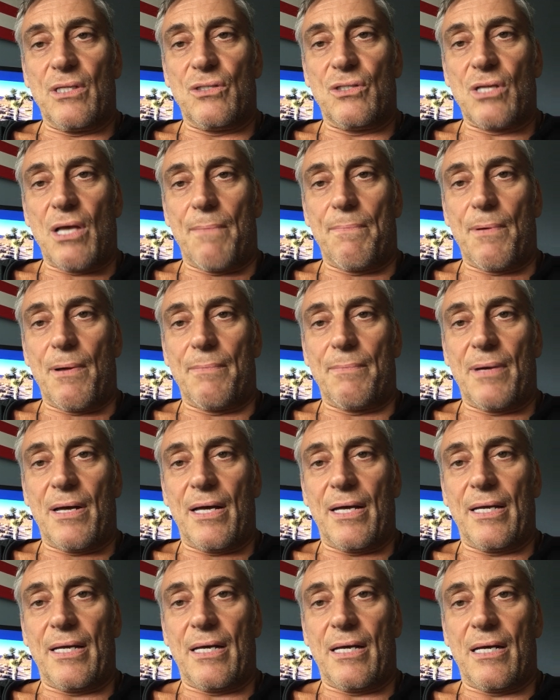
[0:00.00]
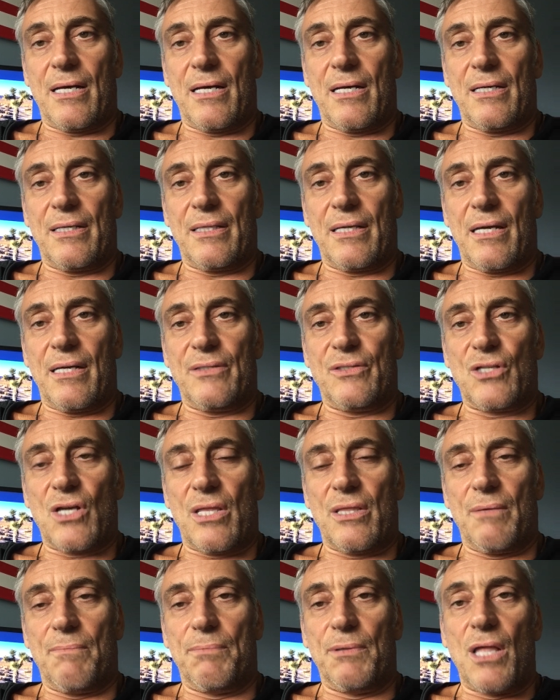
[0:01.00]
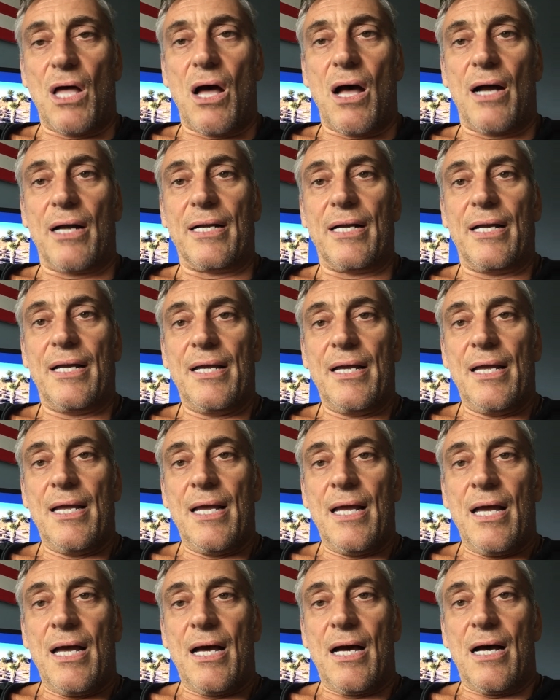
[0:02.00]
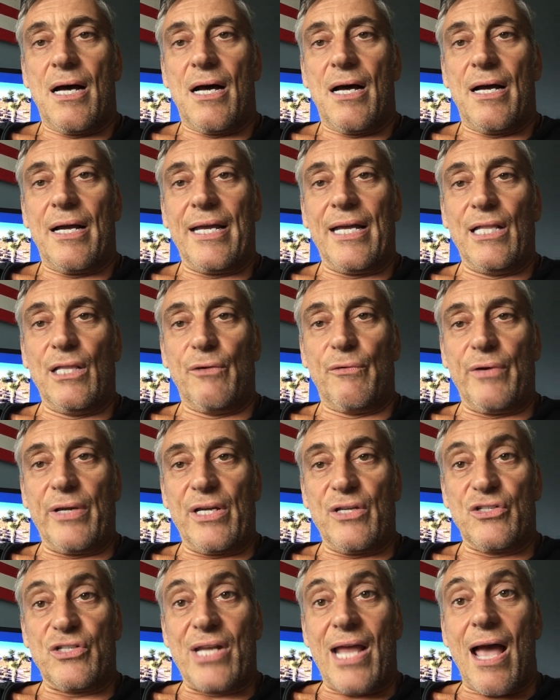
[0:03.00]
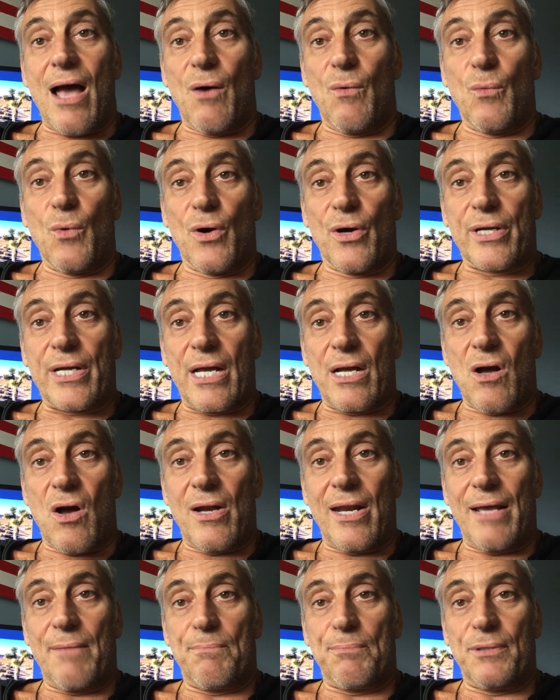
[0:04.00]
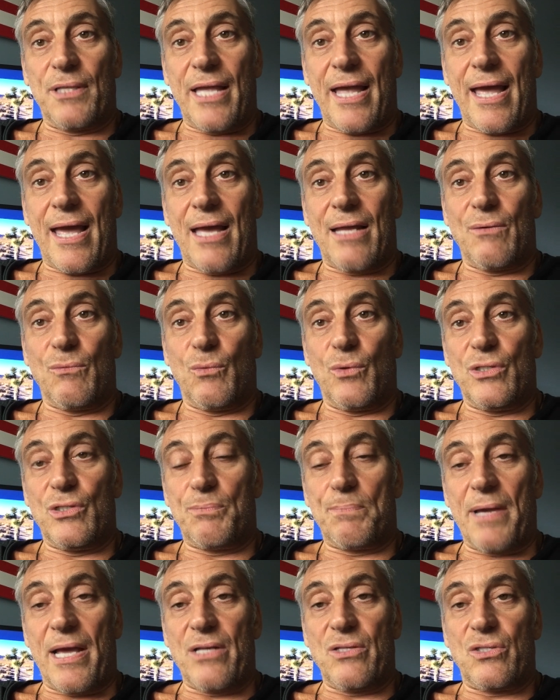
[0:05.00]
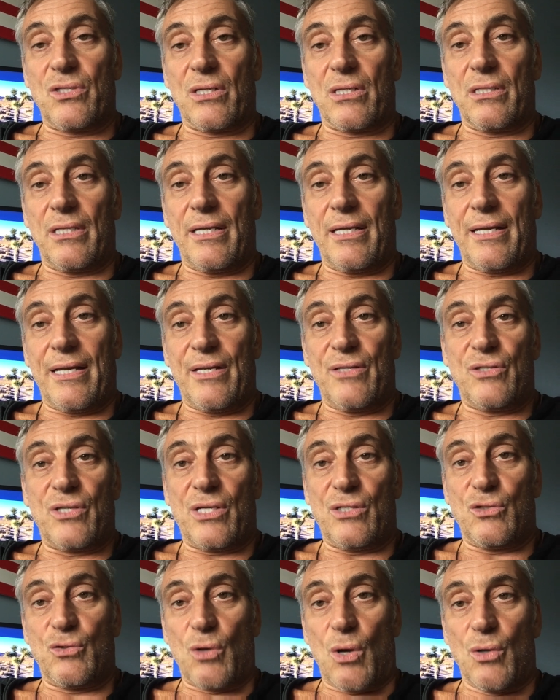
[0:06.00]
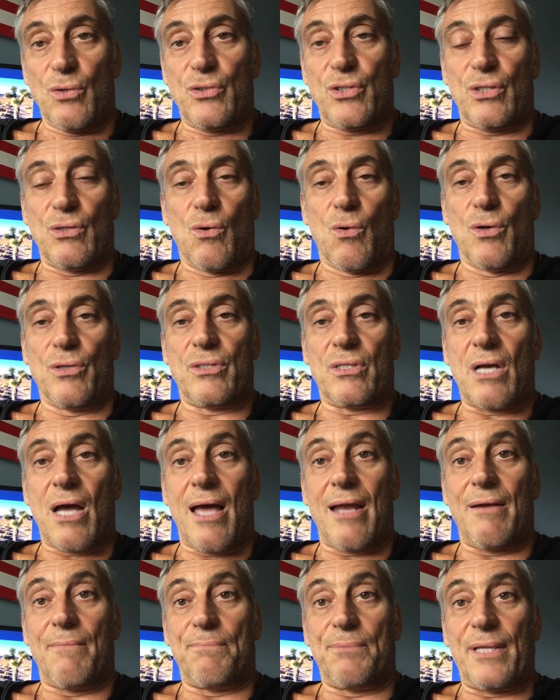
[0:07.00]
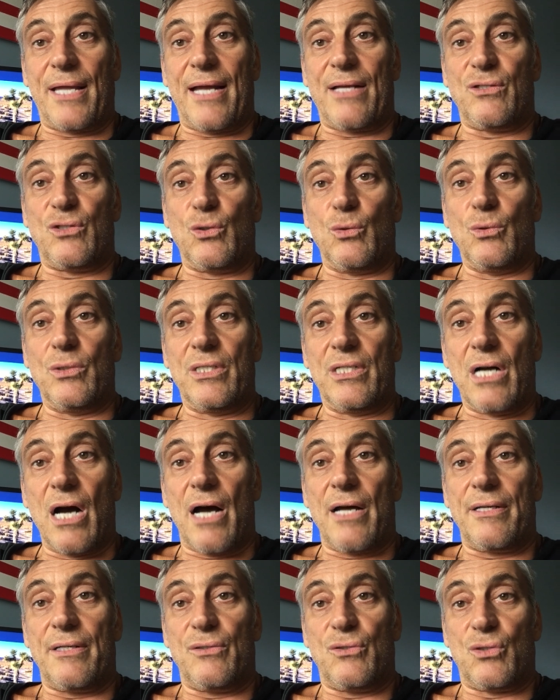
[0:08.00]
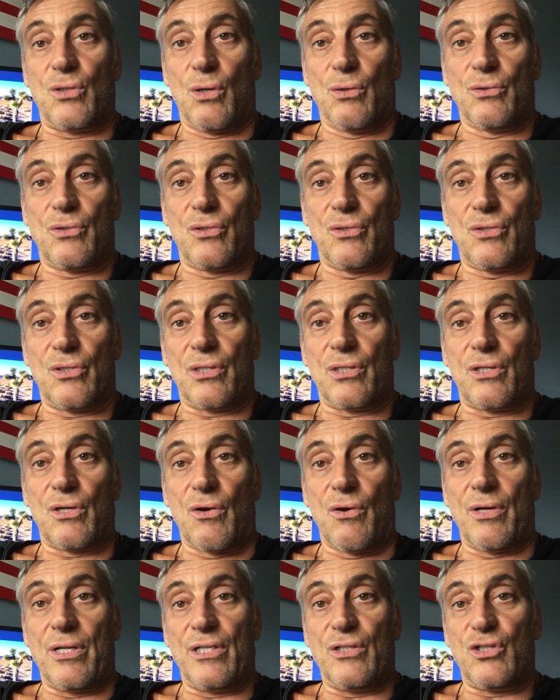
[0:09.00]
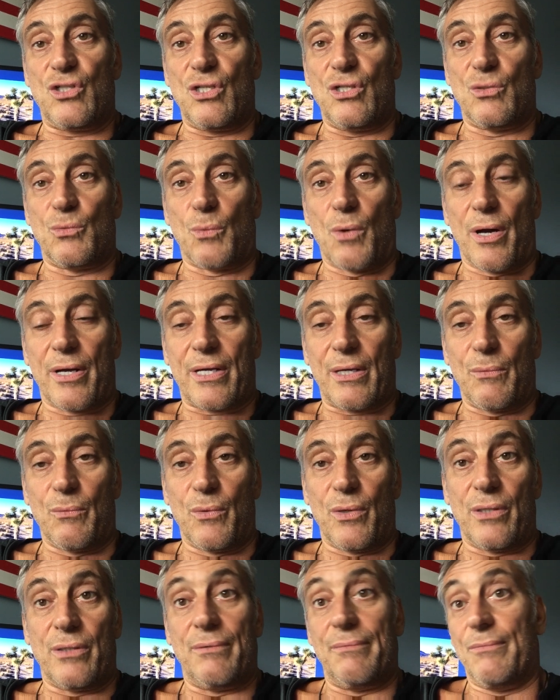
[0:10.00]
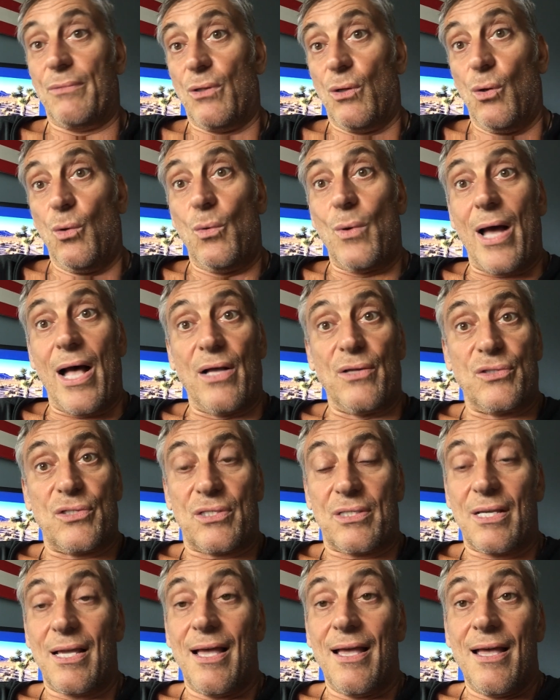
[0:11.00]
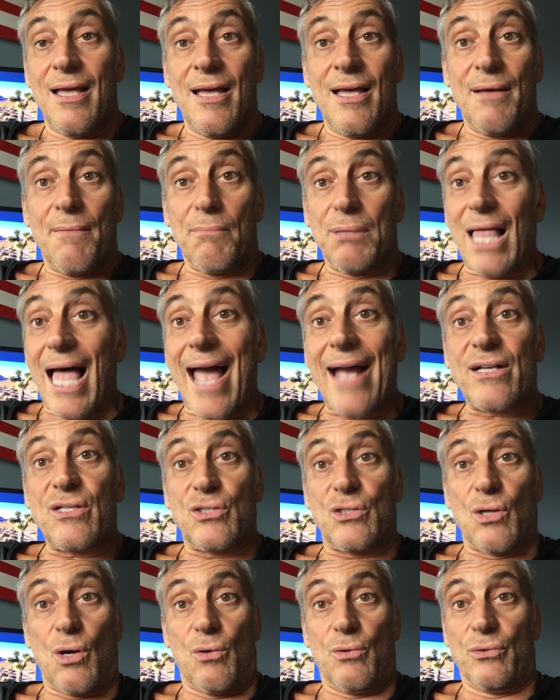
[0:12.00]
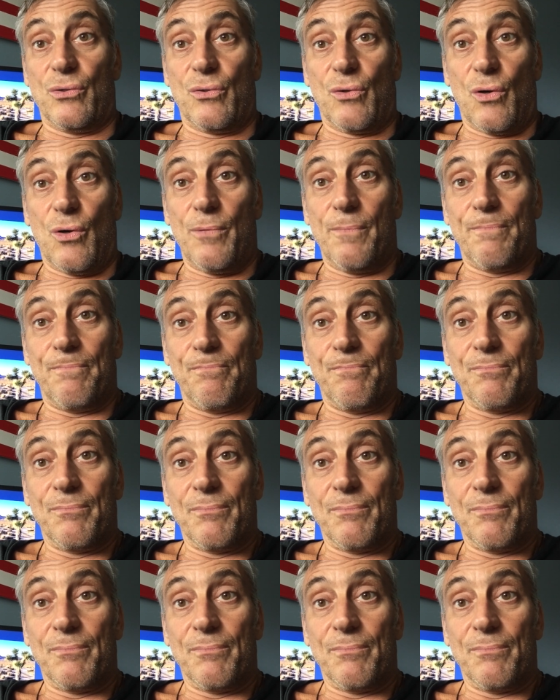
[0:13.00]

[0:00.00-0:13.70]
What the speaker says: this up on my... it's on the blog. Hillary is now working on a plan, which basically is a Trojan horse kind of plan to gut Social Security. She's working with who else? Blackstone Group,